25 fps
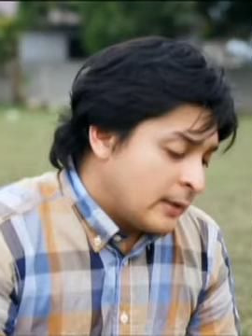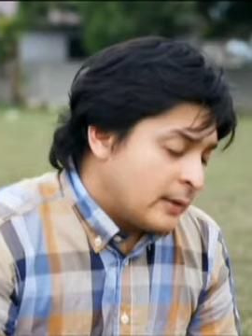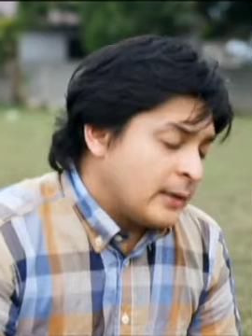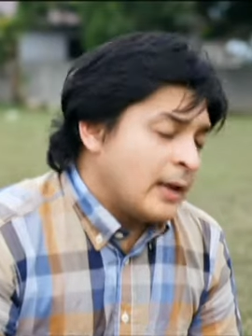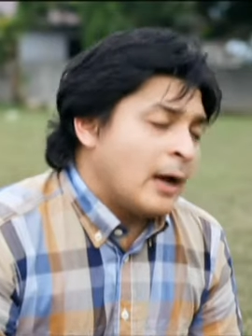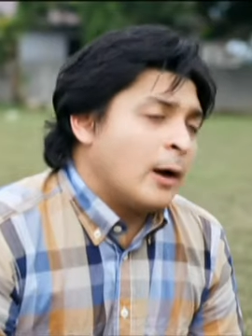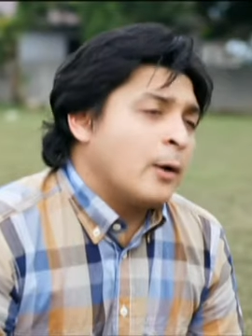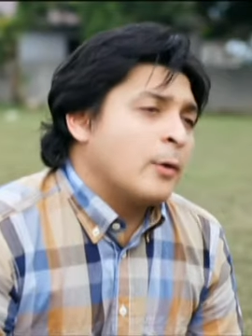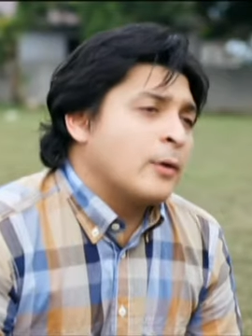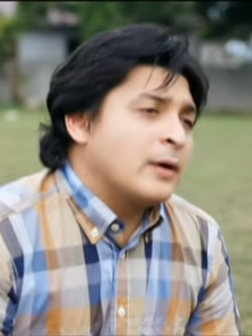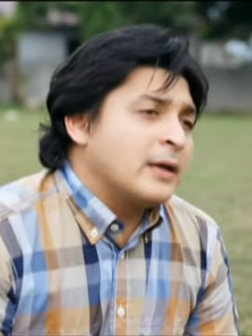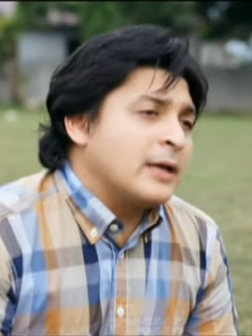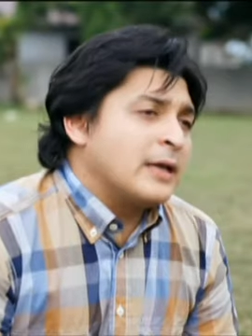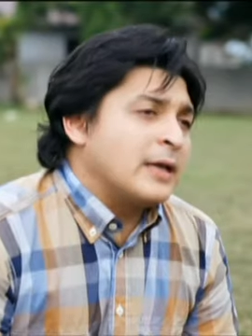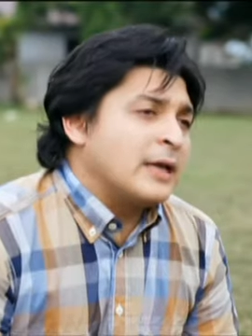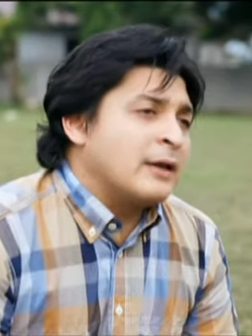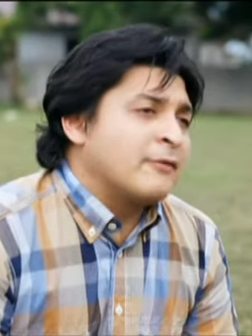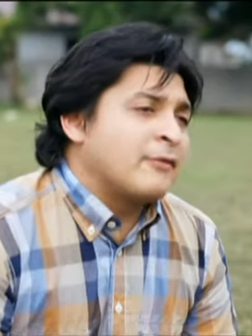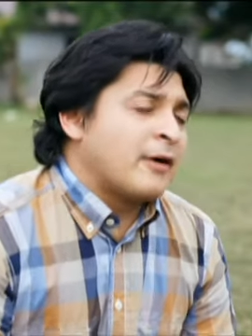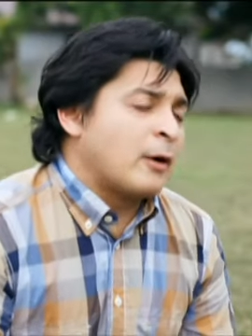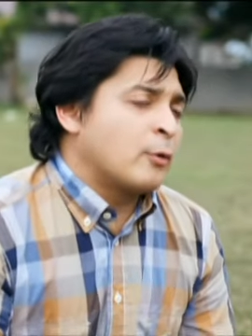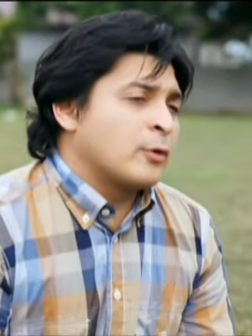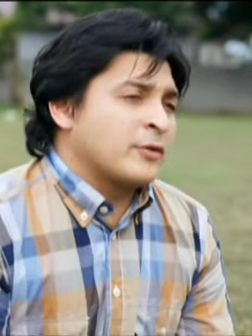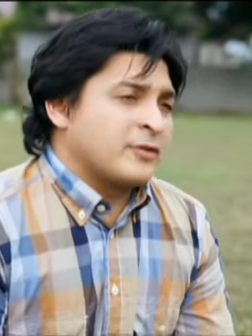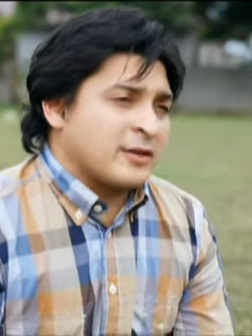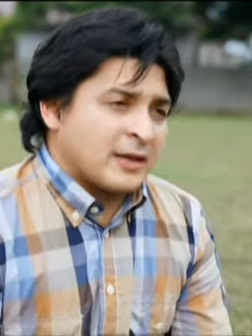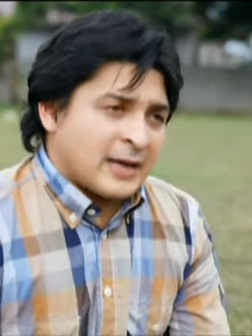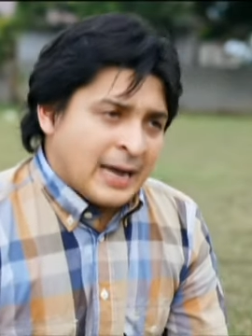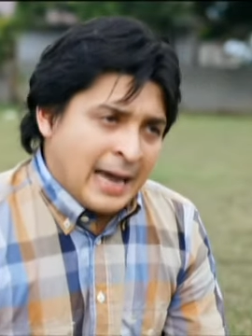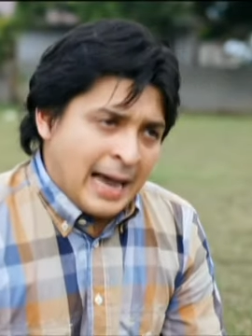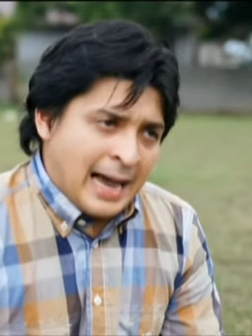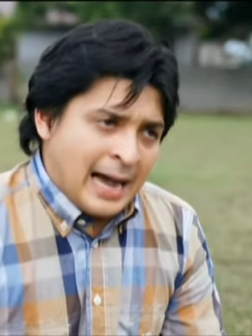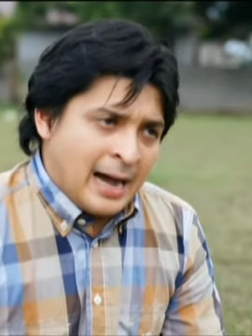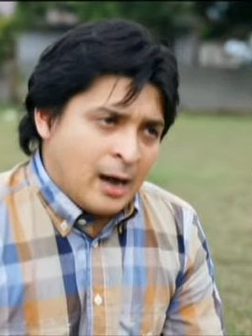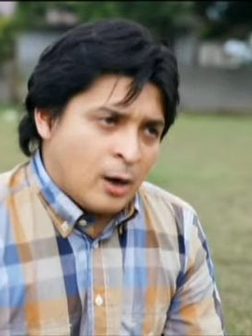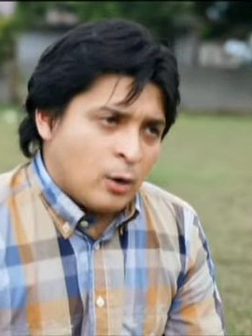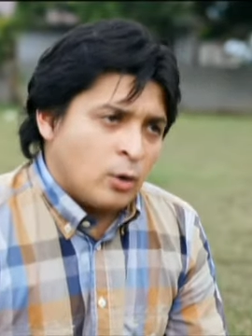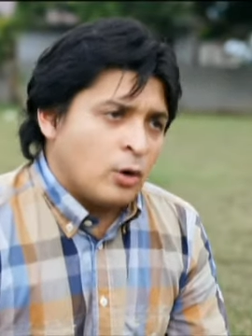Now, if I was a
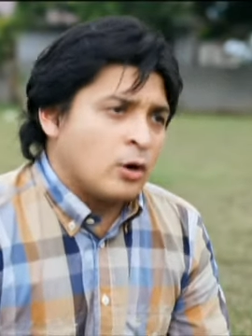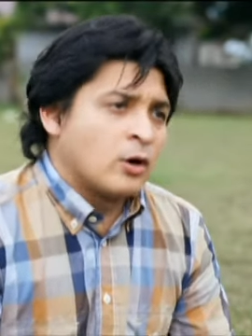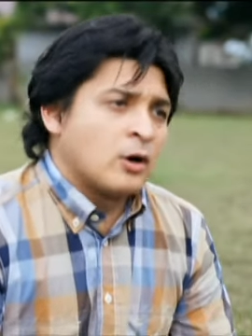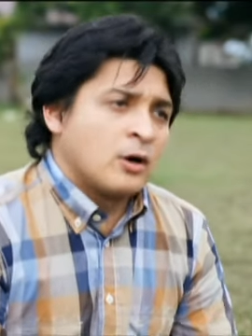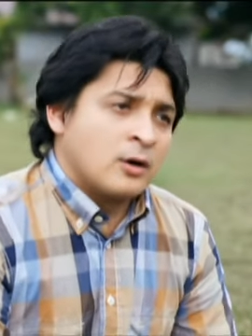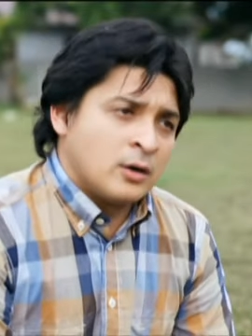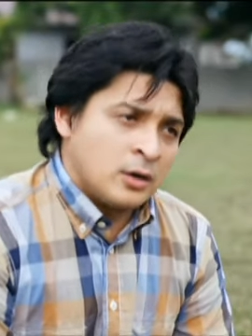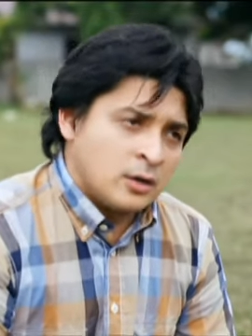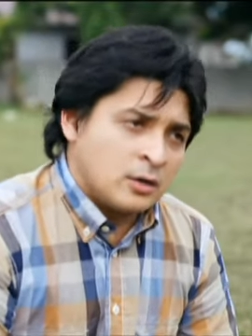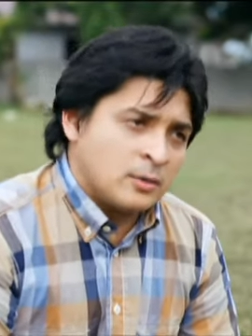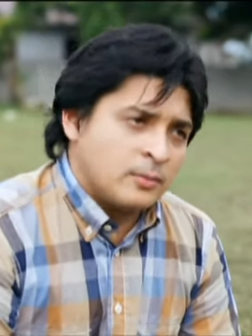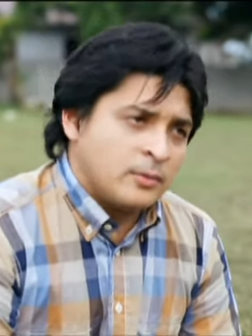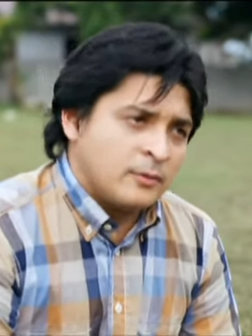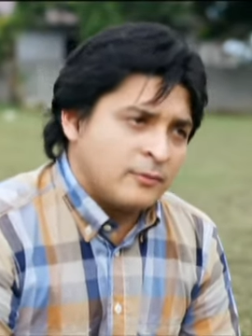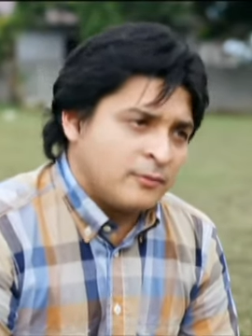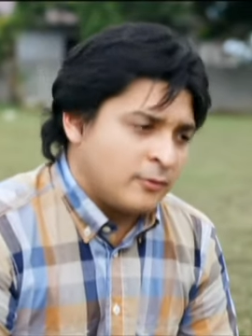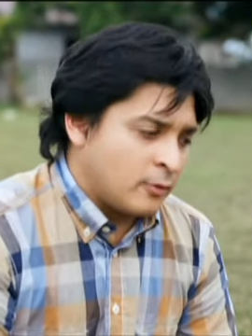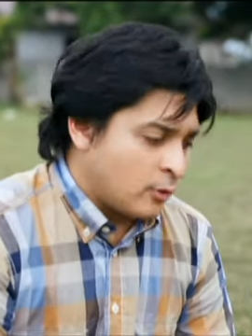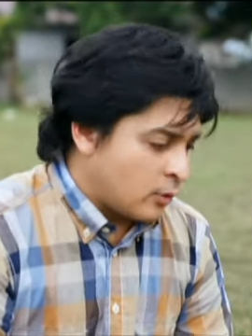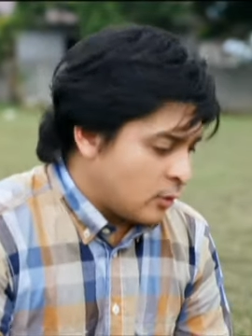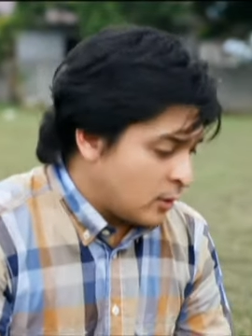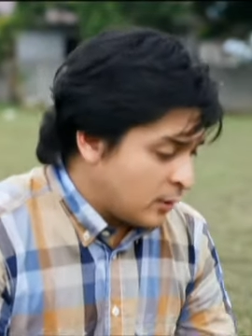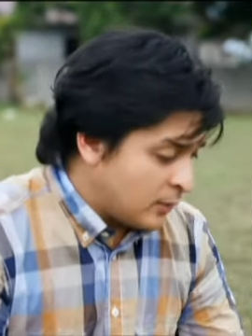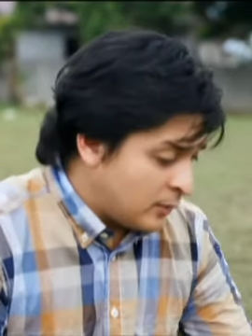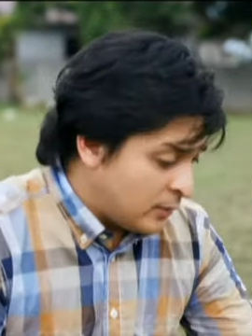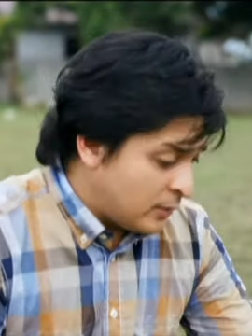cow or a herbivore,